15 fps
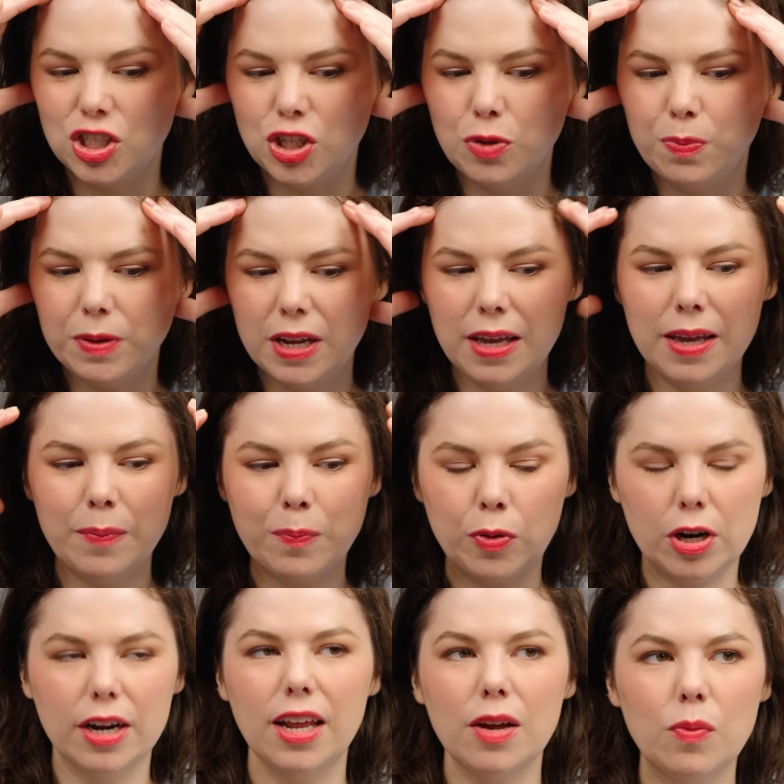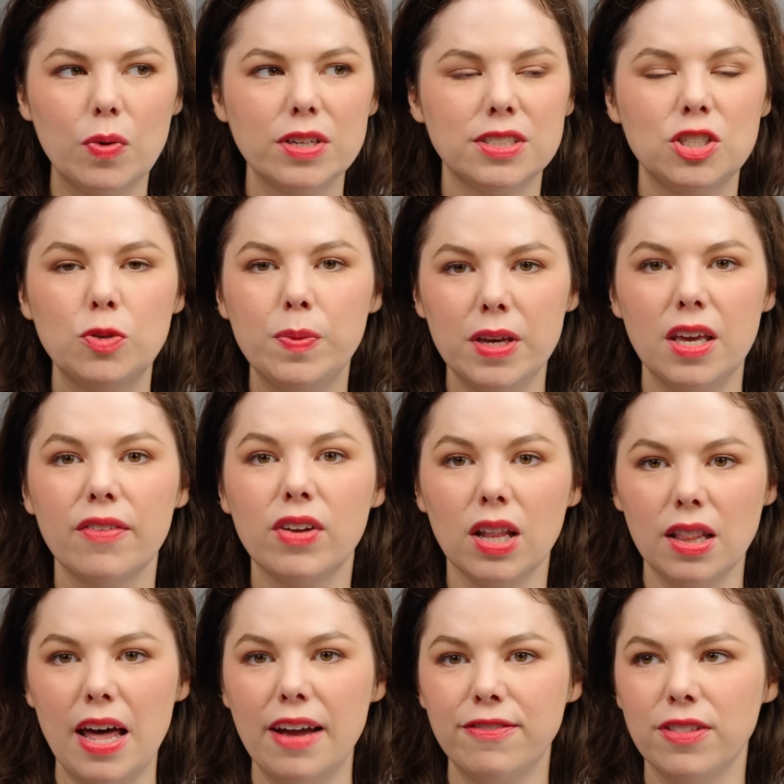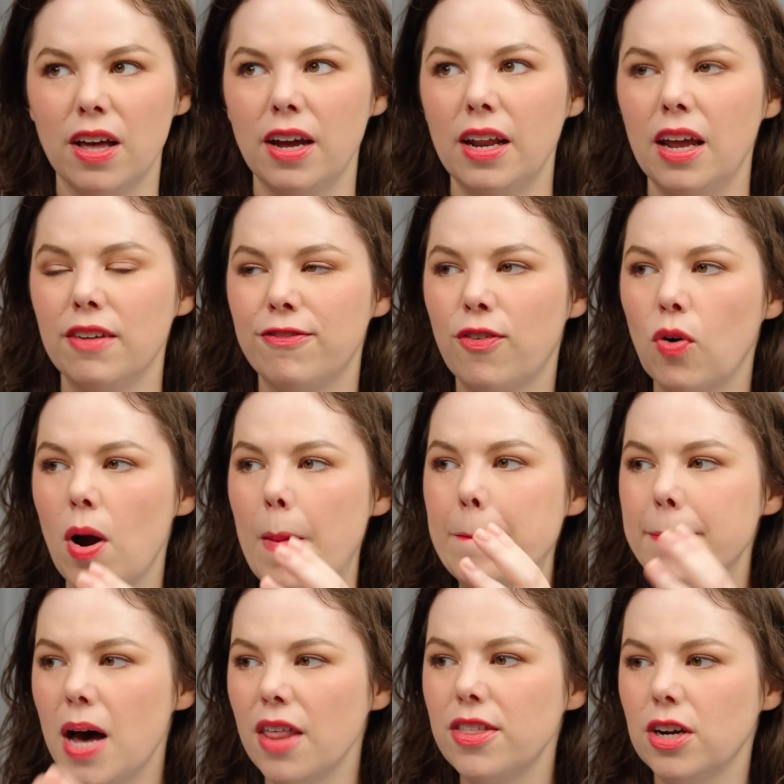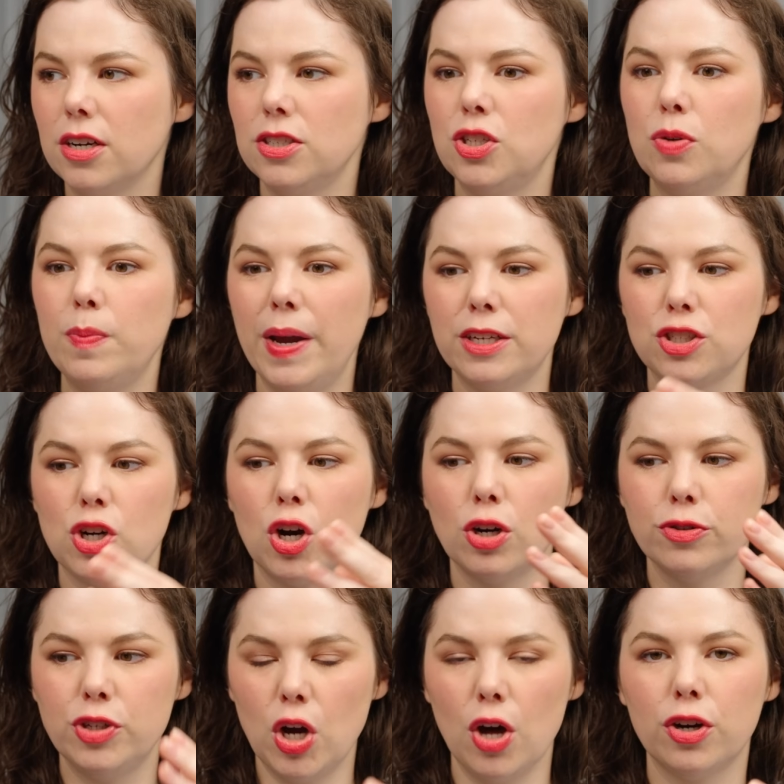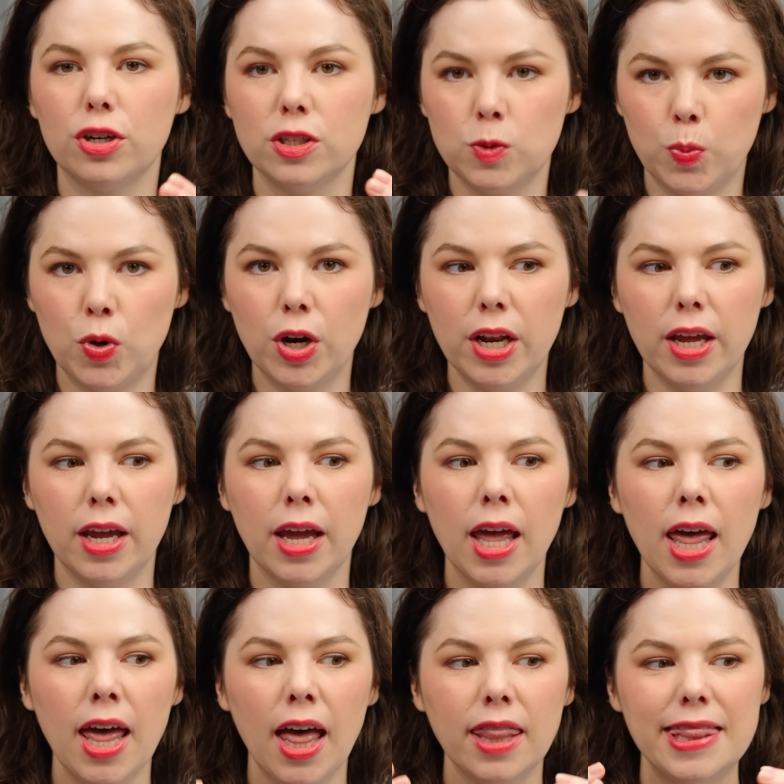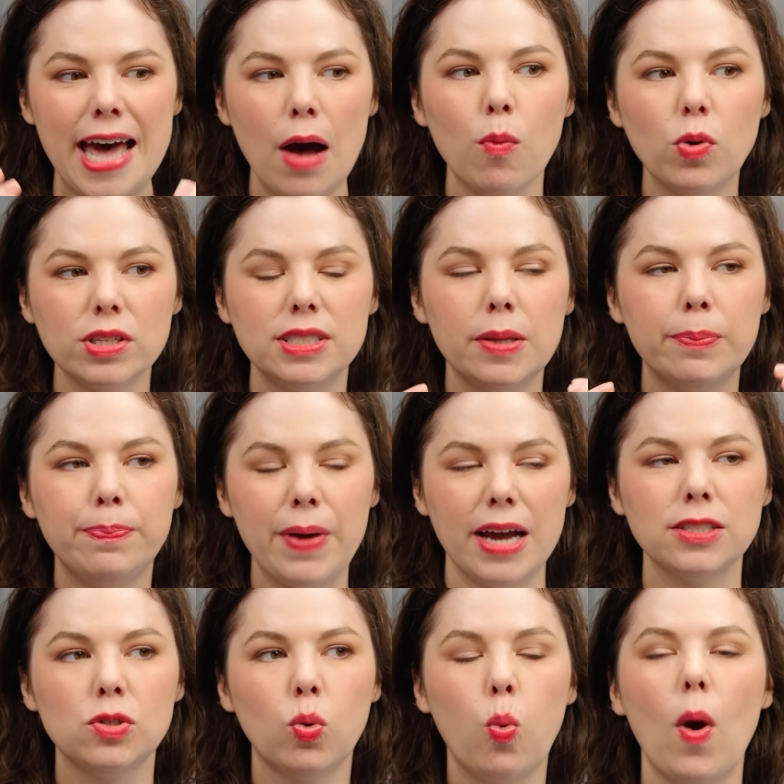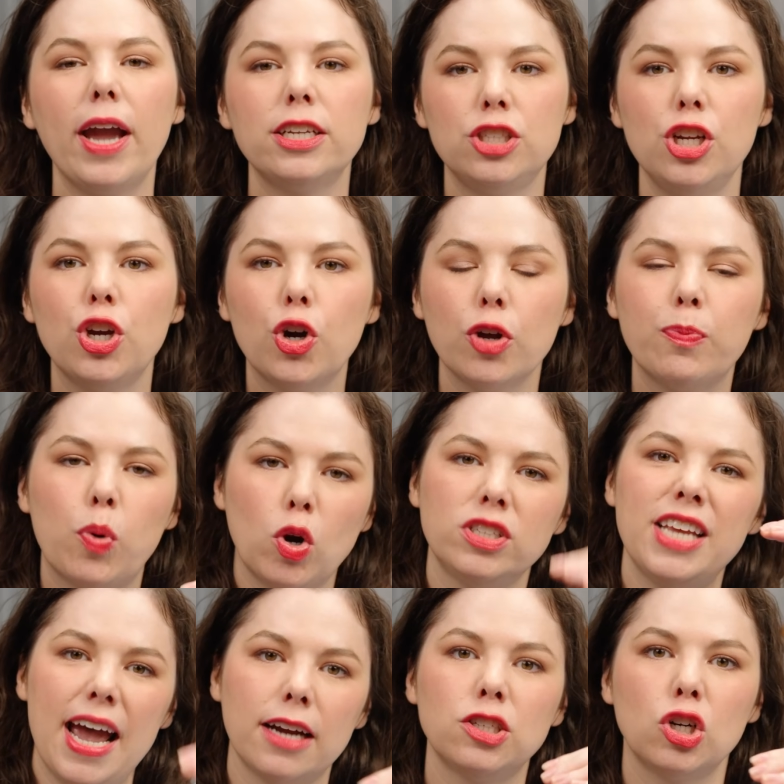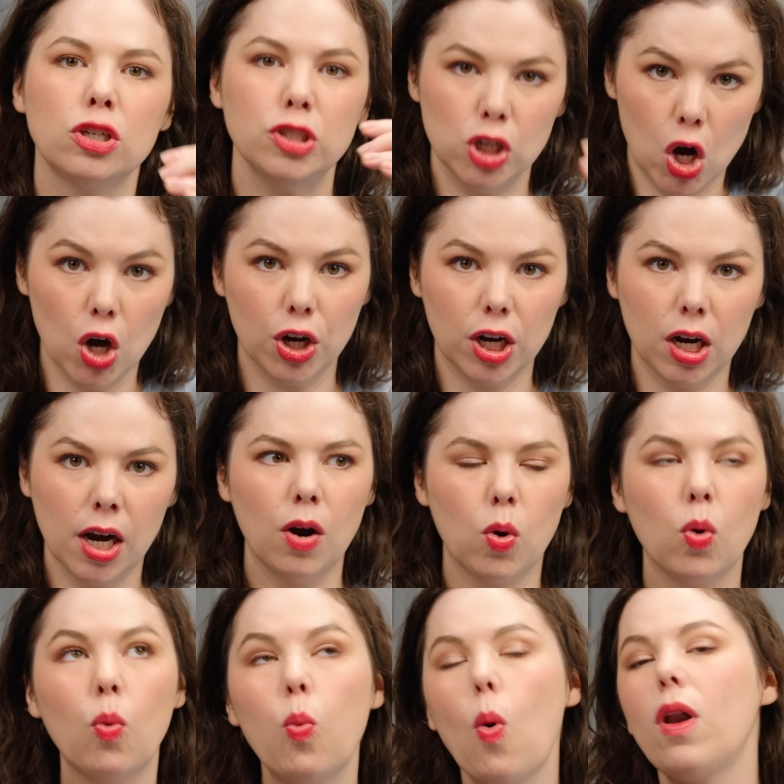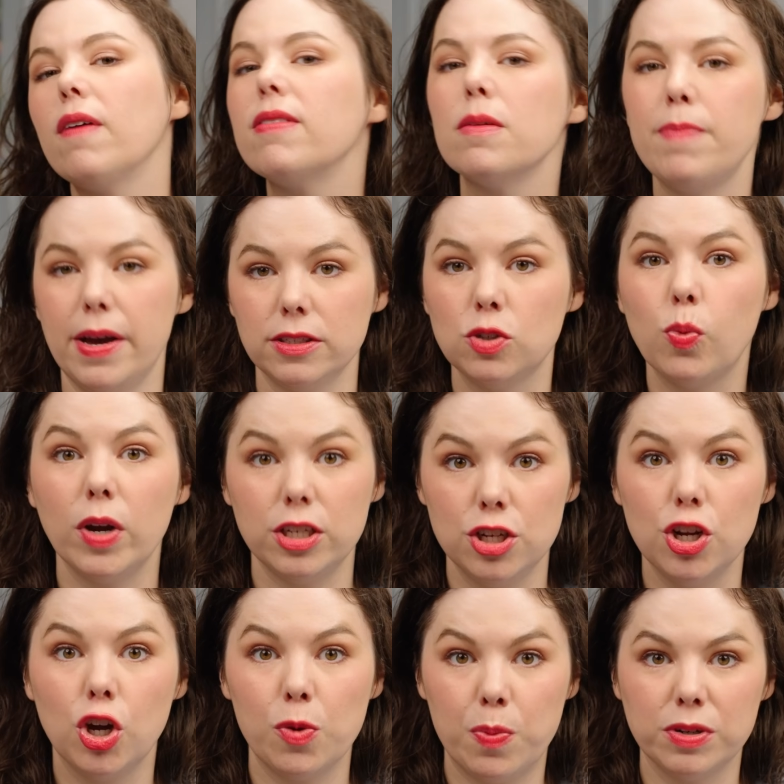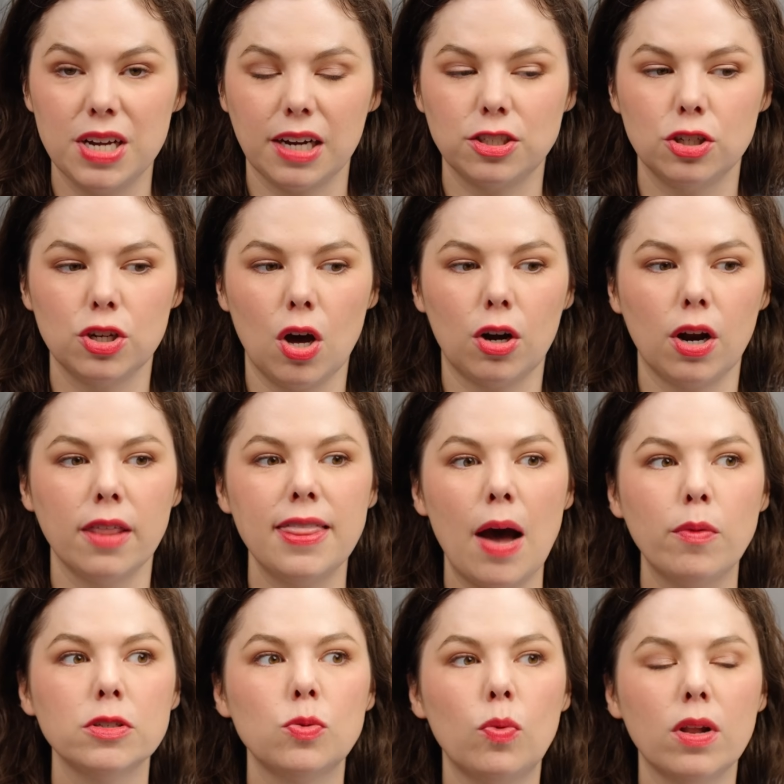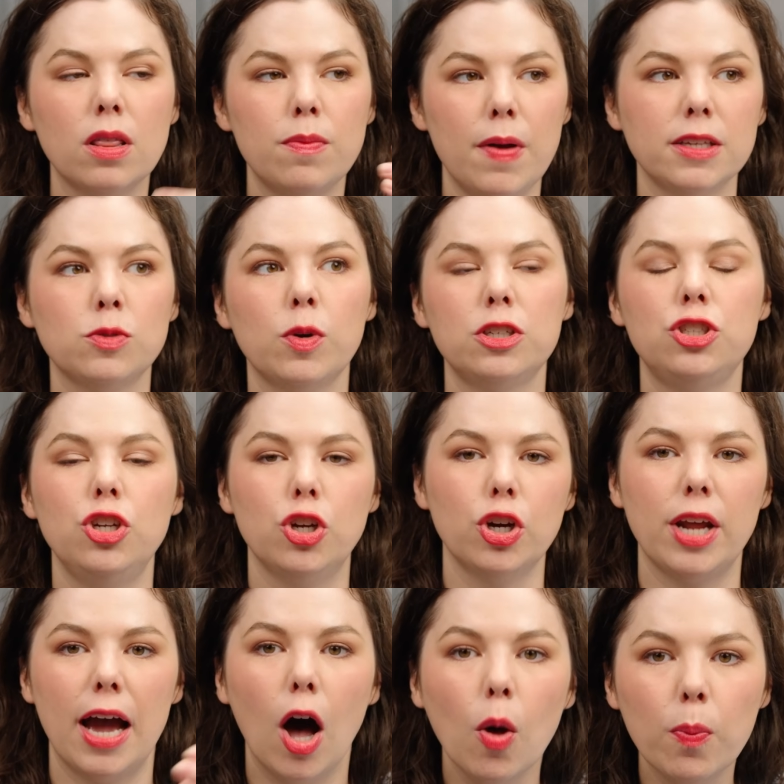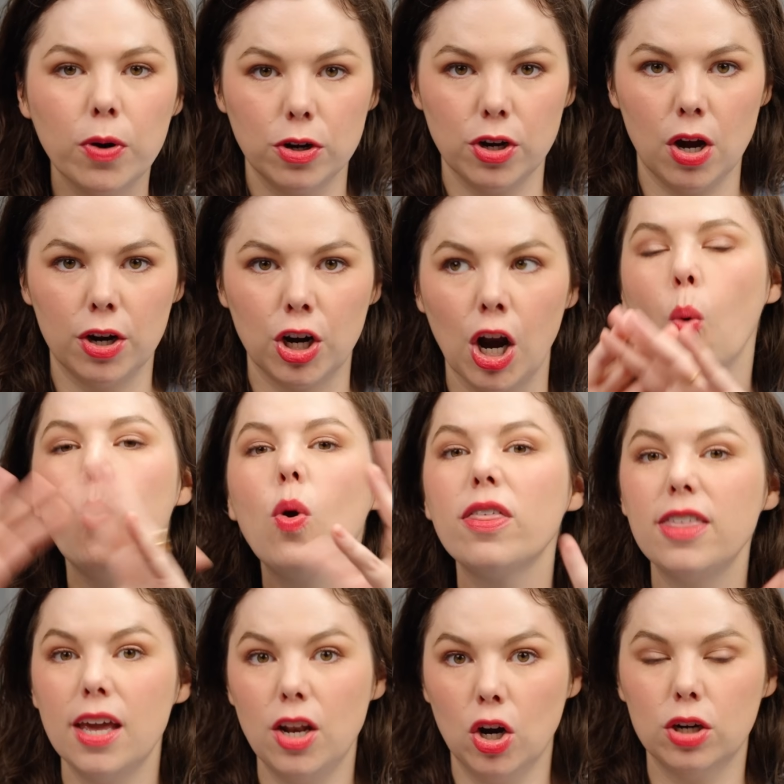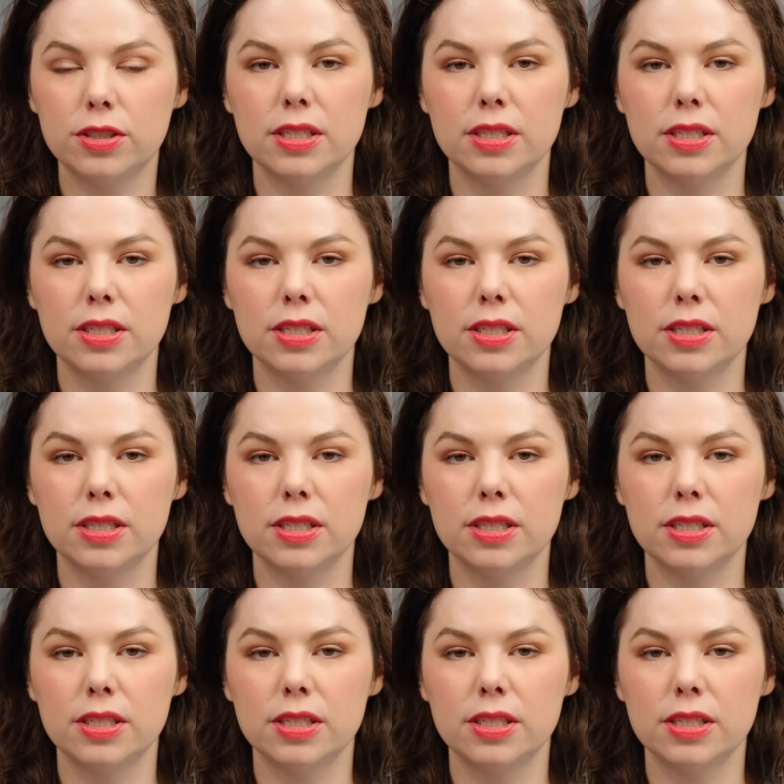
To be pretty was to be given a lifeline, and for a mother to make sure her daughter is pretty, that was the best way she could protect her daughter, or one of the best ways she could protect her daughter, and that was one of the best ways she could help her daughter within her